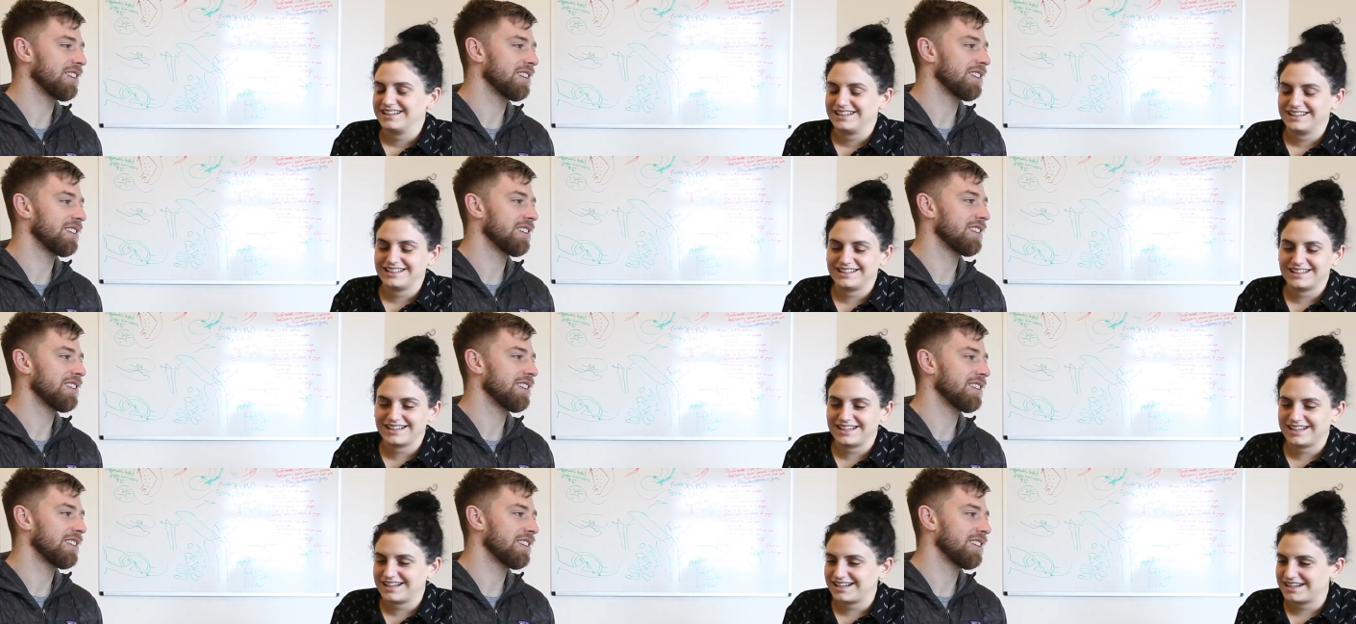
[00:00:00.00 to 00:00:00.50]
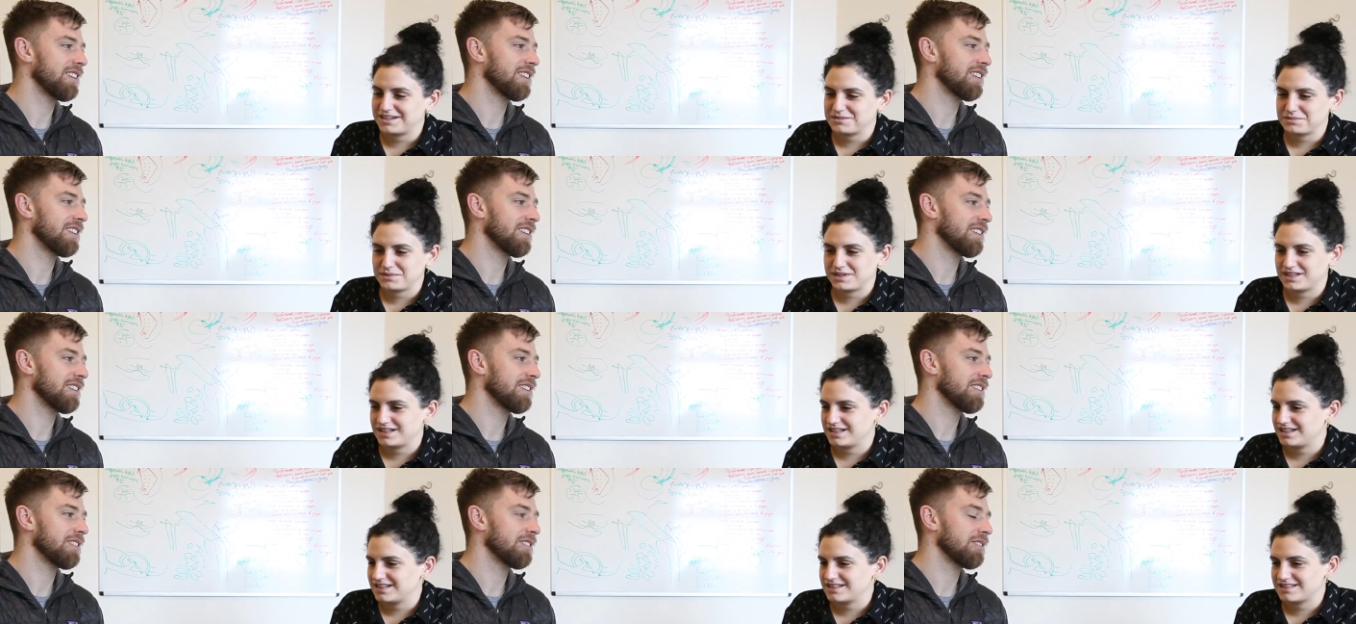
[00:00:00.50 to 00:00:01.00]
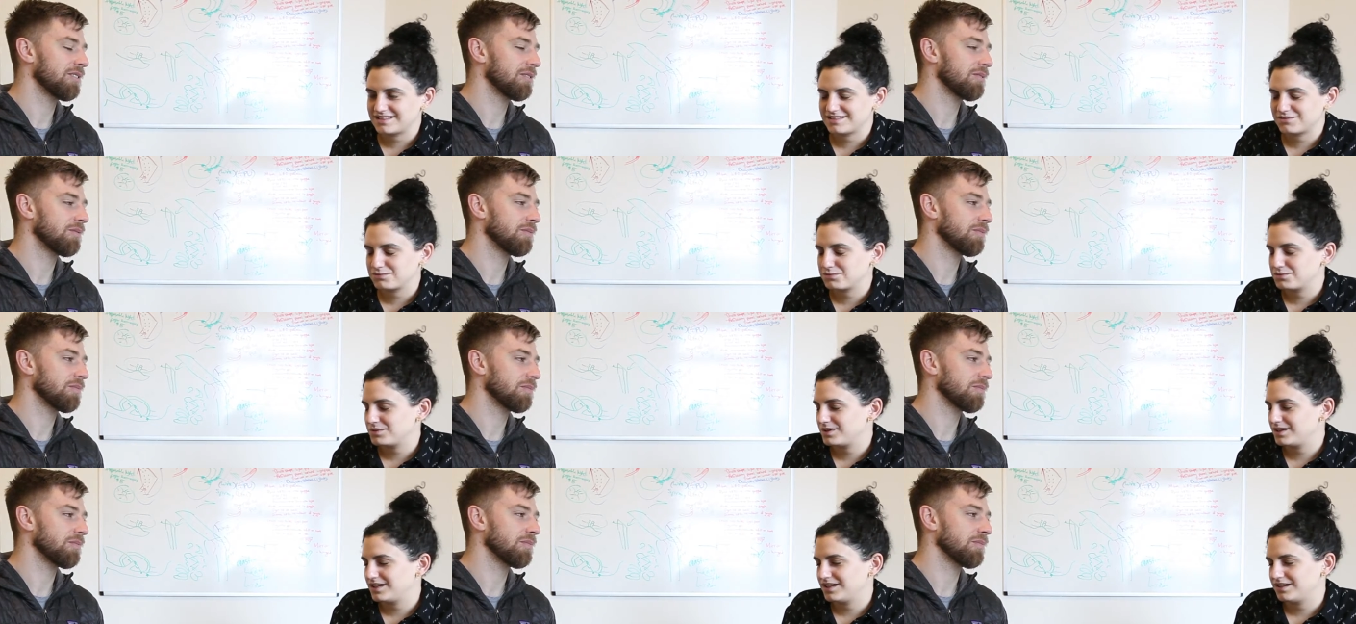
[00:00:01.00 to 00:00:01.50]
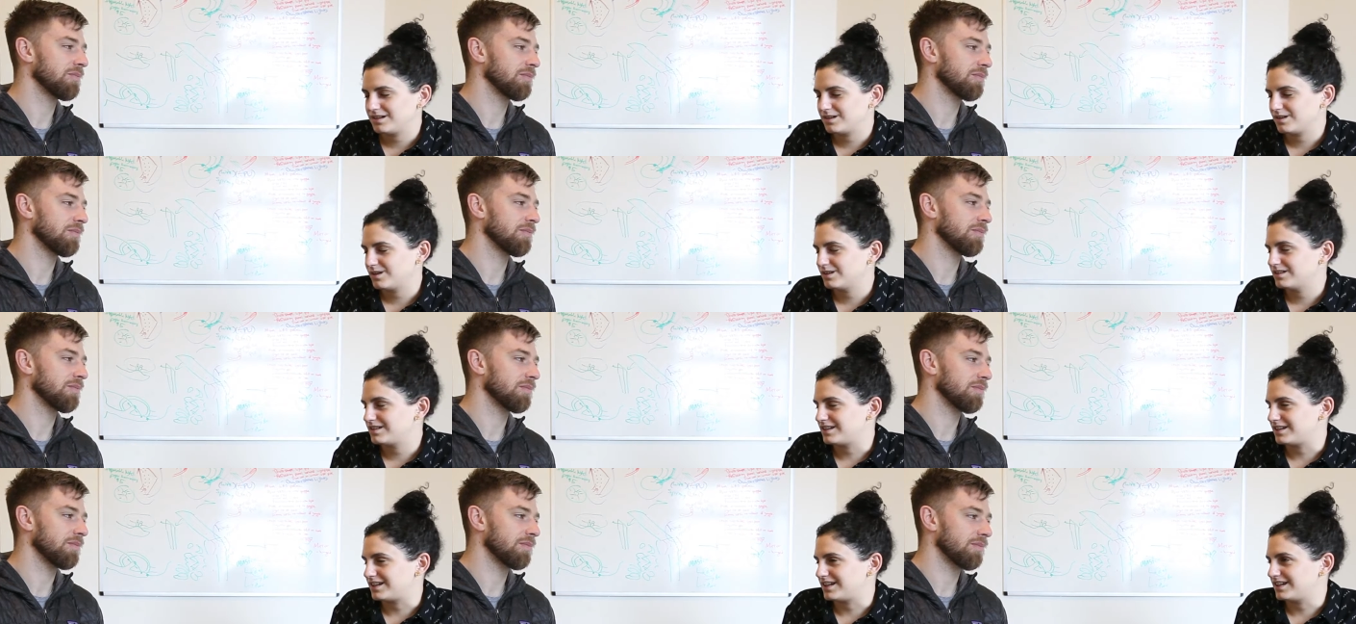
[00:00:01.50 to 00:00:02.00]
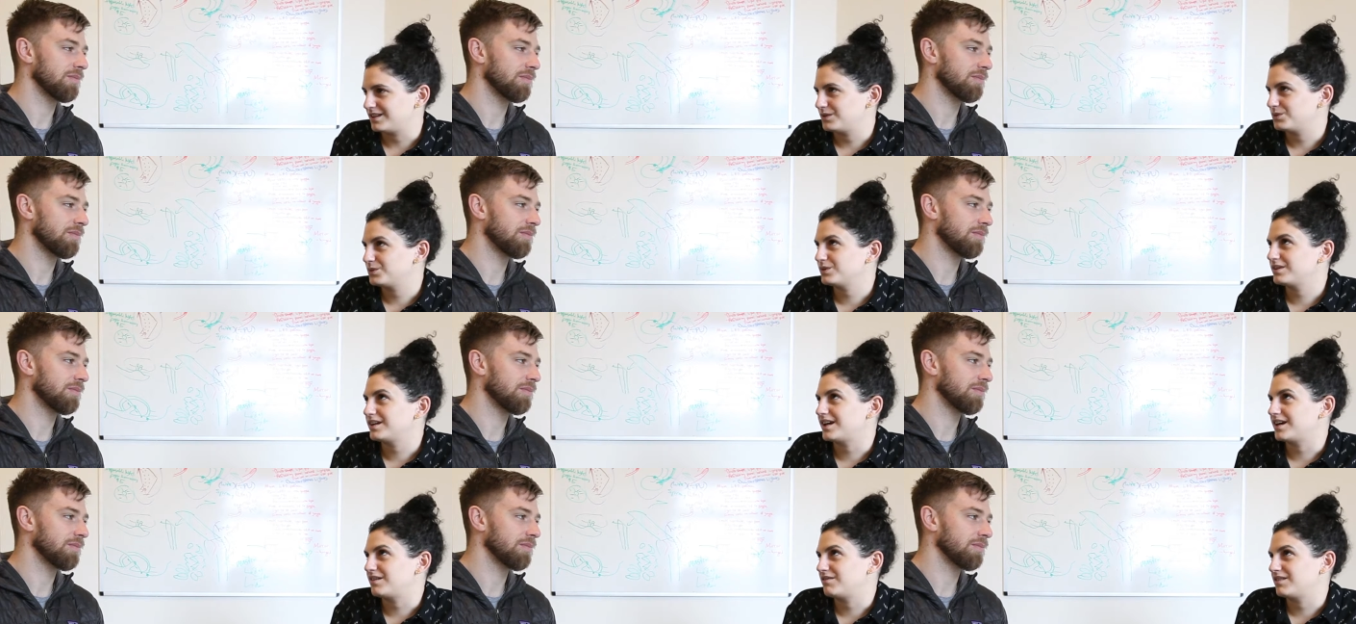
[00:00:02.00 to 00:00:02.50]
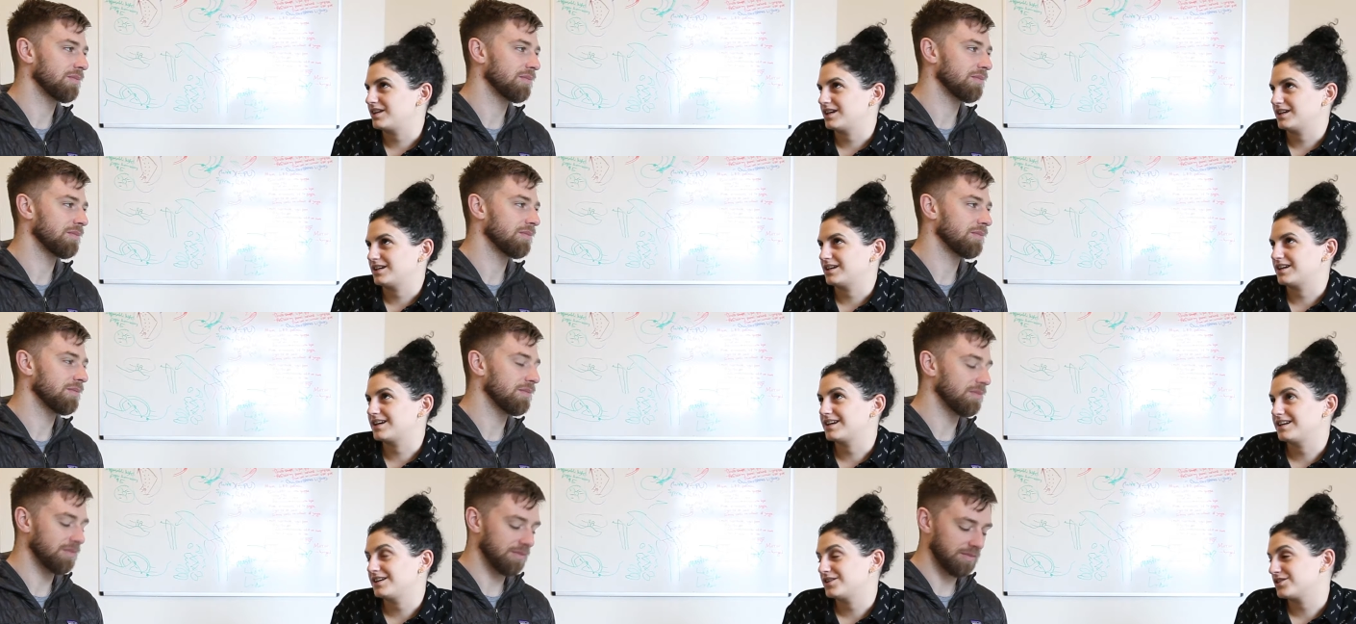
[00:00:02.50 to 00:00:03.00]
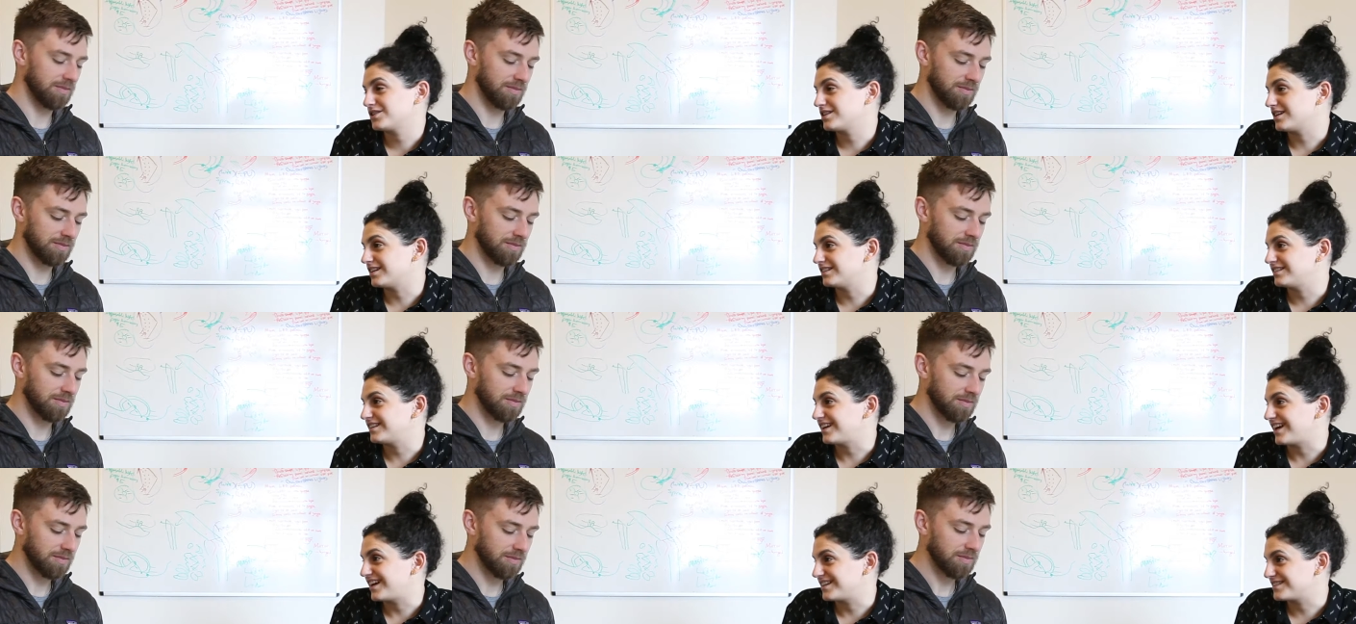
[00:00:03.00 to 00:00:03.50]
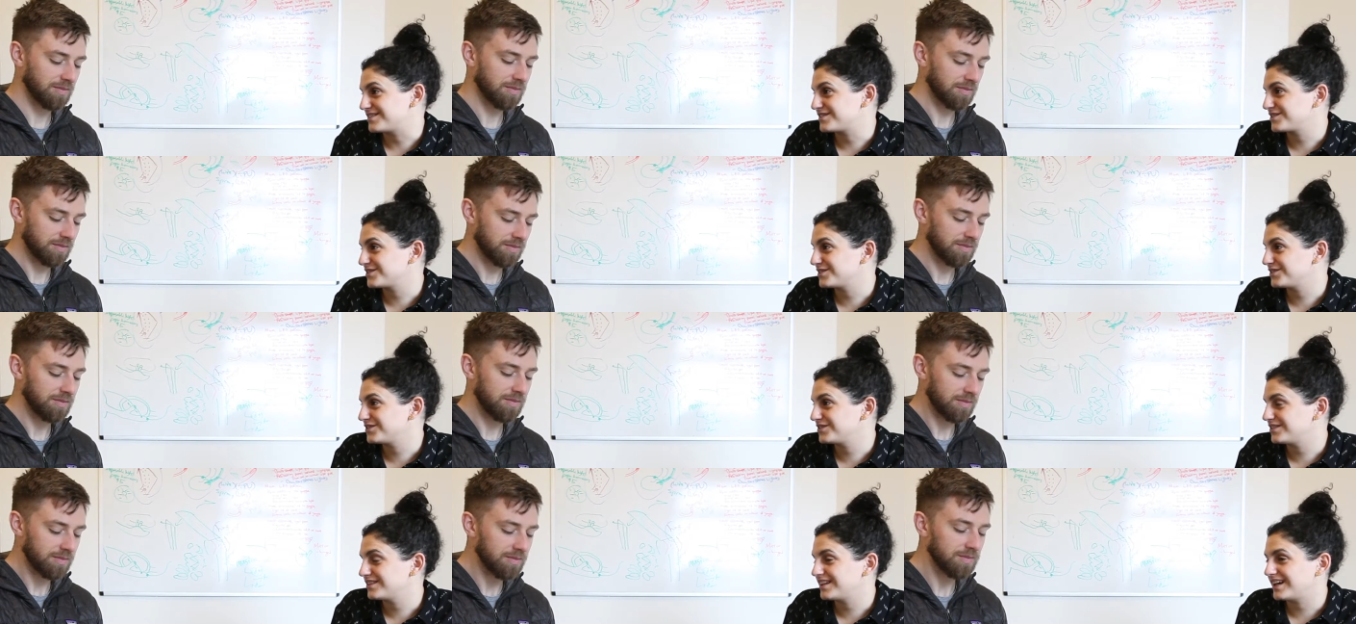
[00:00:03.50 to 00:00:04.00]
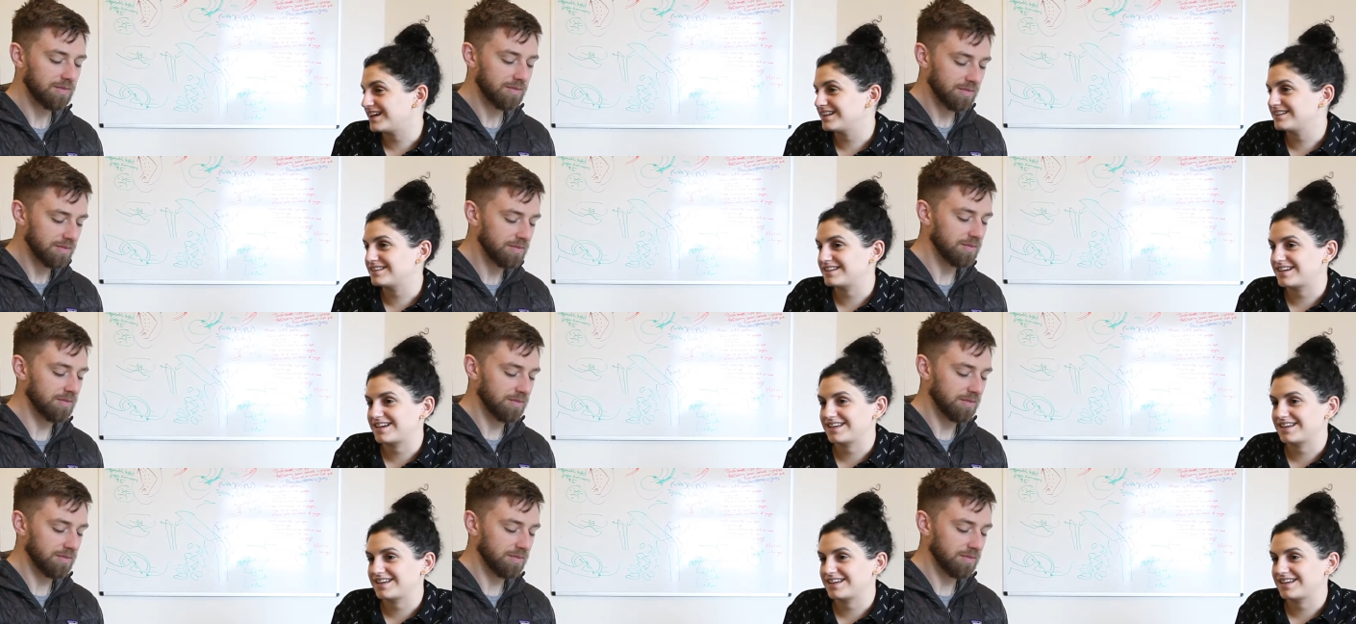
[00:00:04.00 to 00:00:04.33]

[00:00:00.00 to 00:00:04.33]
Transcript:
Speaker 1: Yeah, I mean, it's really hard, and I don't have like a clear cut answer to that.